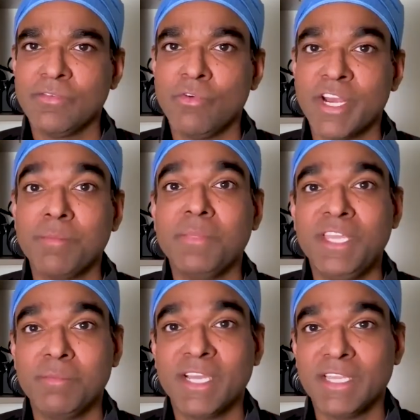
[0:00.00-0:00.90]
What I
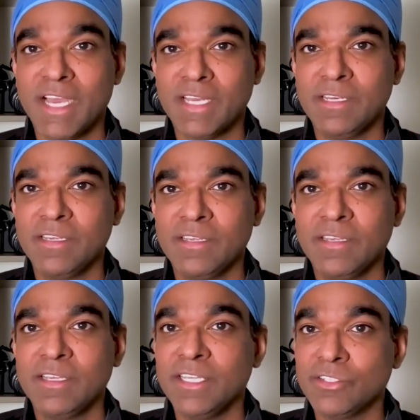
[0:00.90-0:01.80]
mean by that
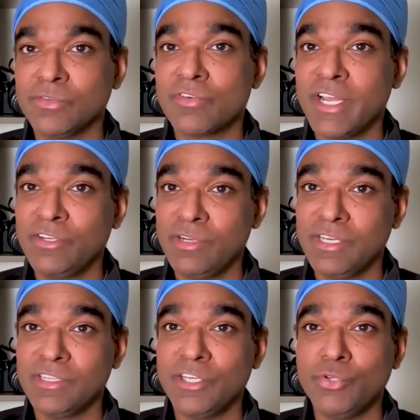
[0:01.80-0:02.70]
is to try to
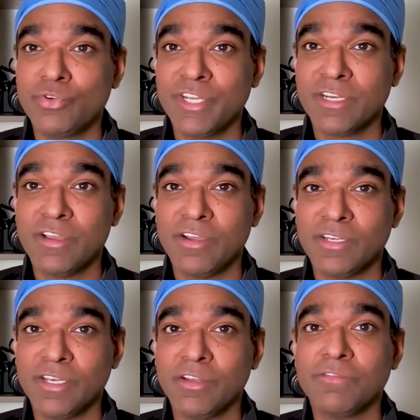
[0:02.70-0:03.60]
learn the nutrient
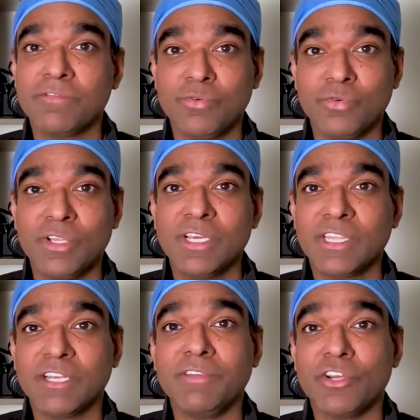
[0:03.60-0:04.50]
content of food
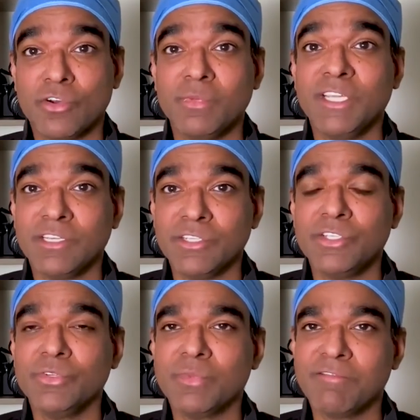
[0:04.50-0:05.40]
that we normally
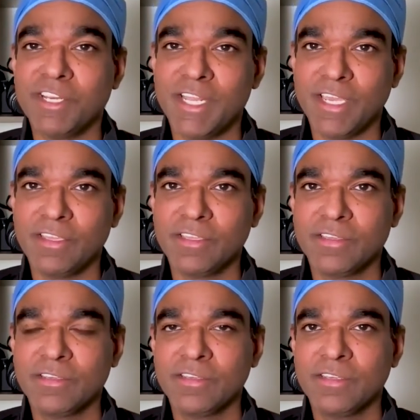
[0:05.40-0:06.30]
consume every day.
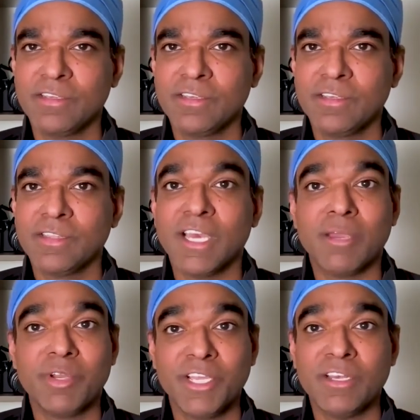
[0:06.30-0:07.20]
The
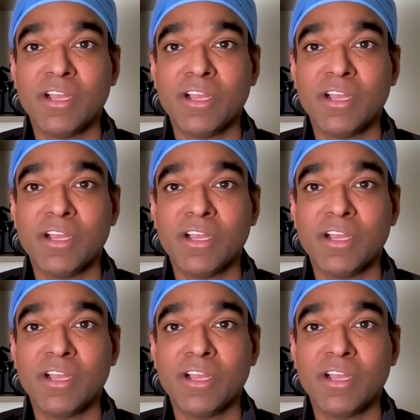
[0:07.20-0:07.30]
American